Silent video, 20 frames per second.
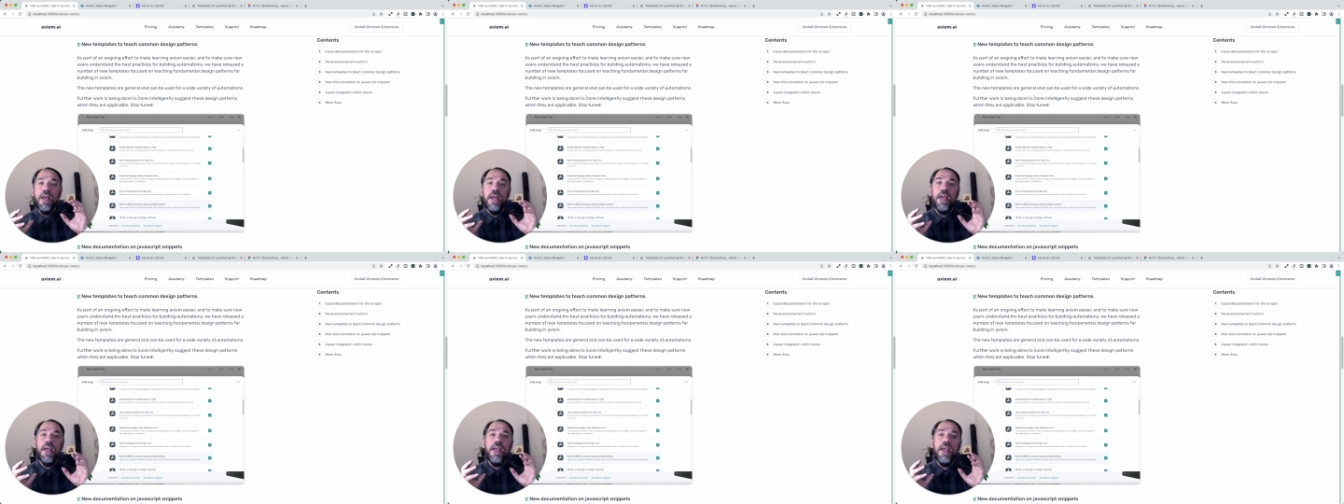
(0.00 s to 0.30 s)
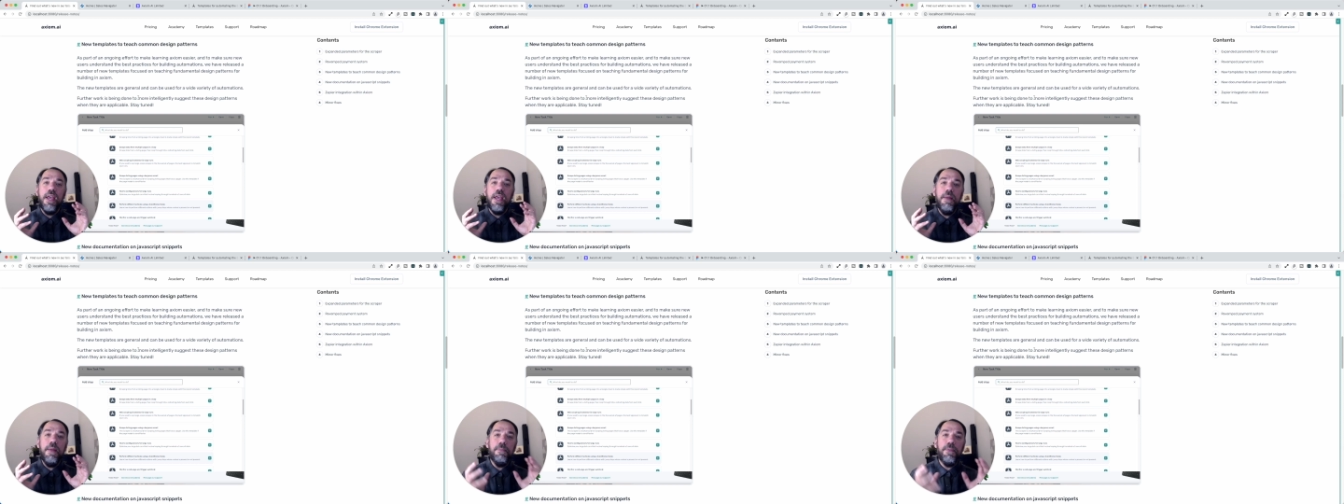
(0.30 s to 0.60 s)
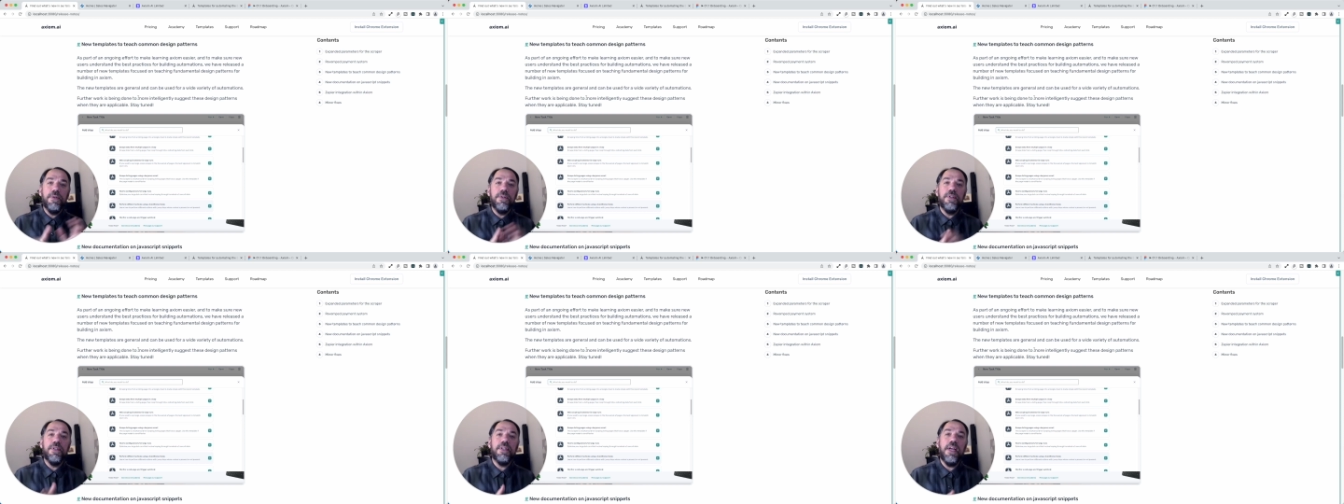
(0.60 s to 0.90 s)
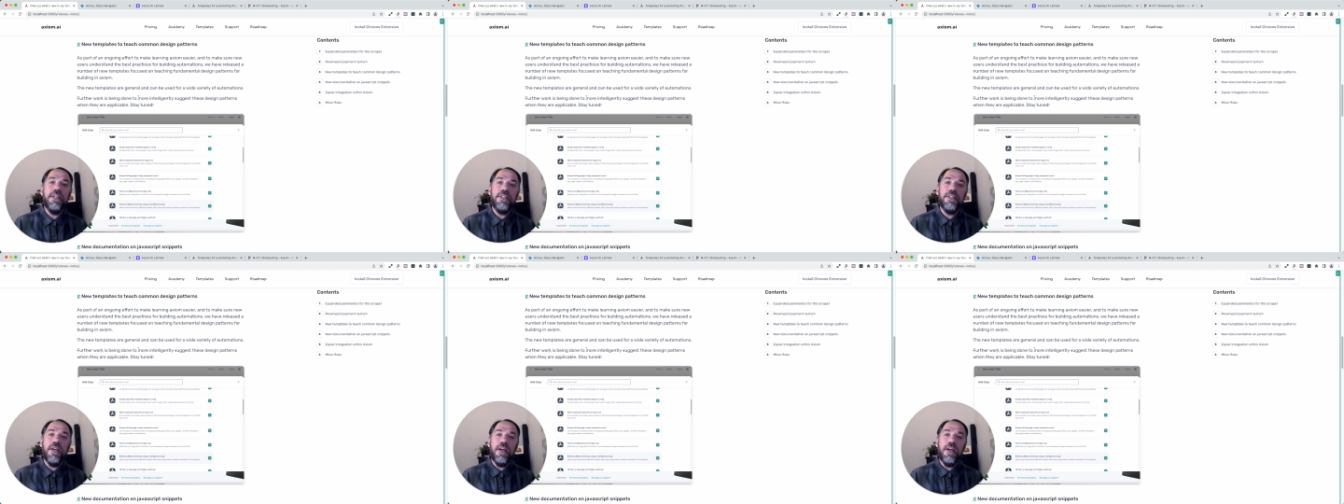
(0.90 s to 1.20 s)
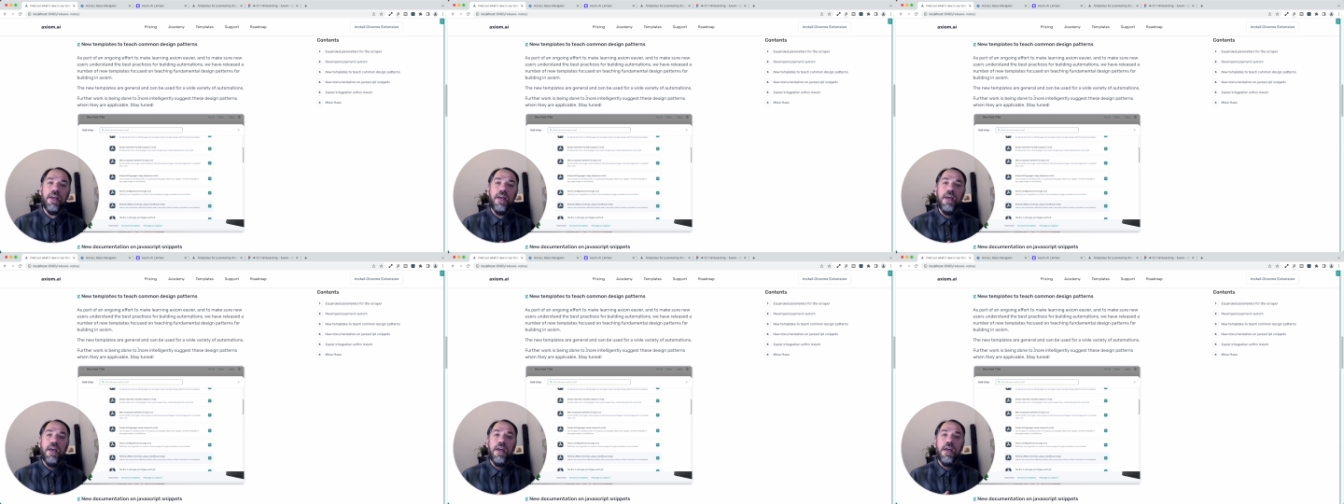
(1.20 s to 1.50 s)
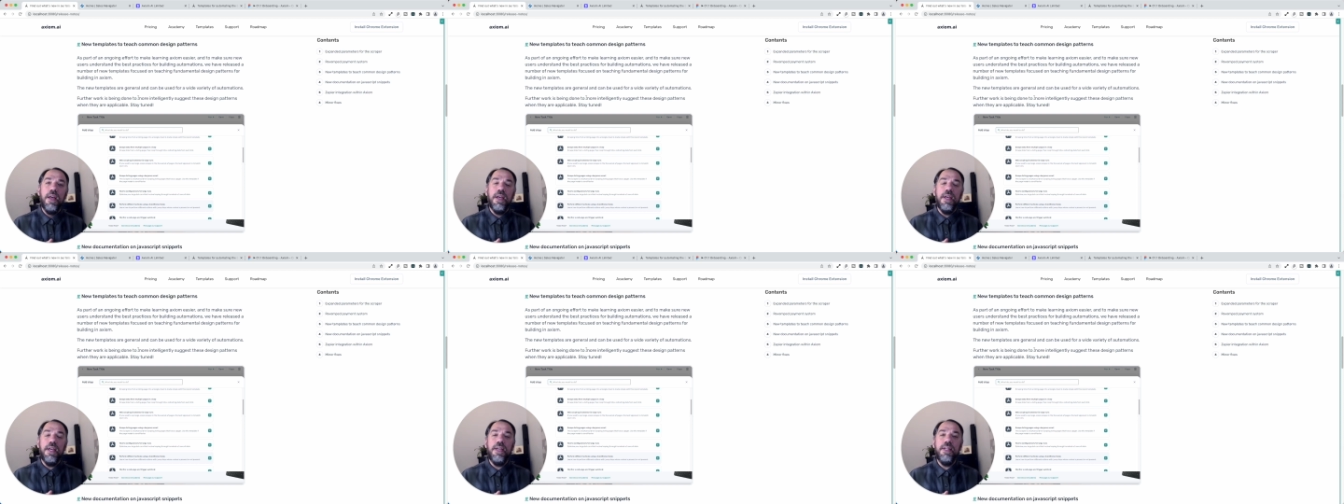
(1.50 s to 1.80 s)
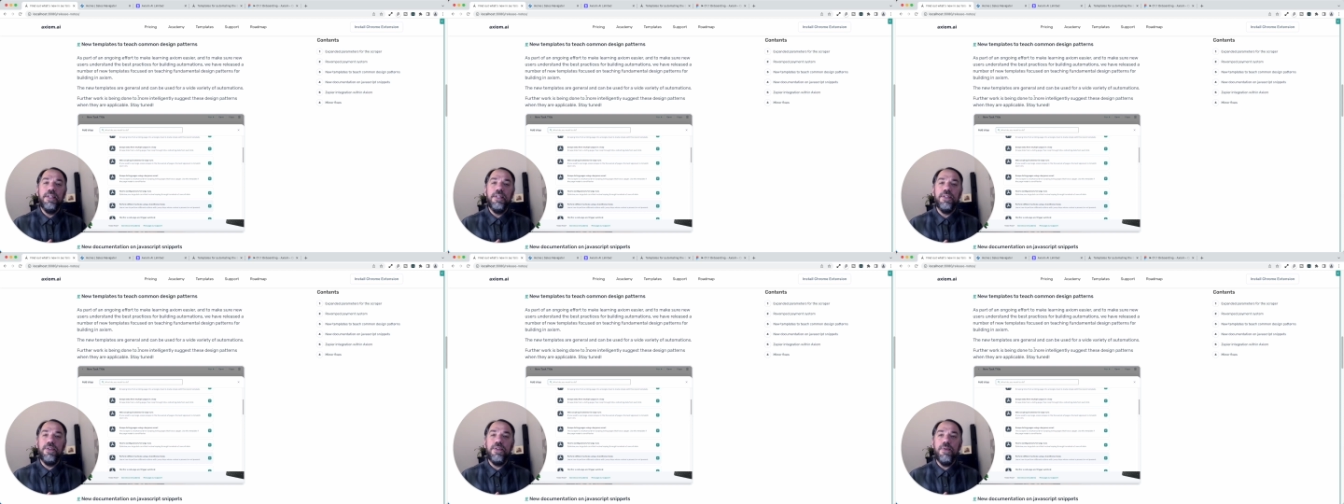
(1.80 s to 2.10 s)
input data
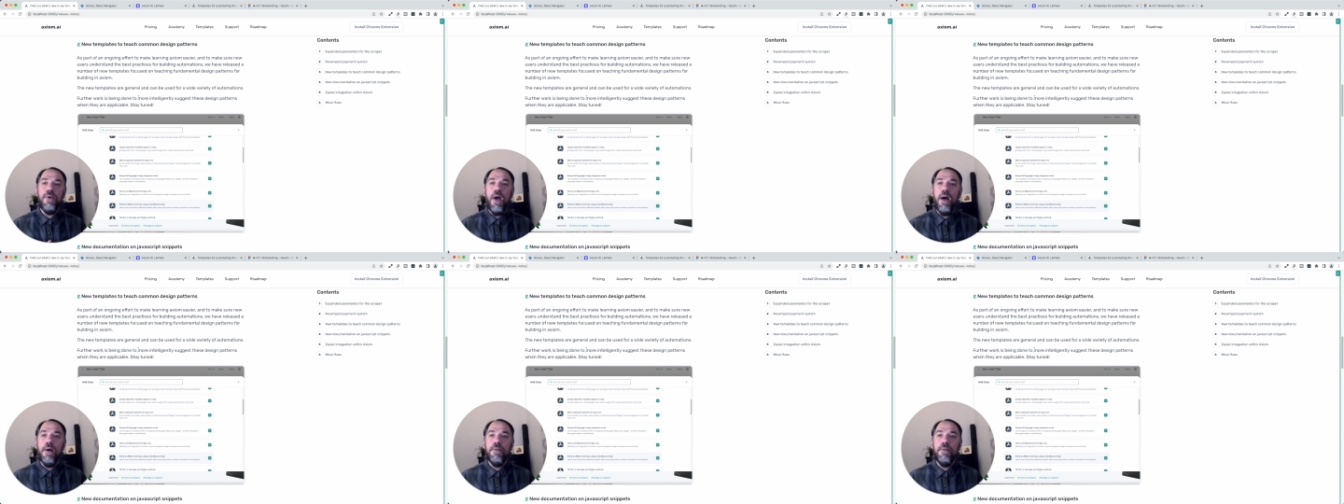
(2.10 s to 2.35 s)
into um,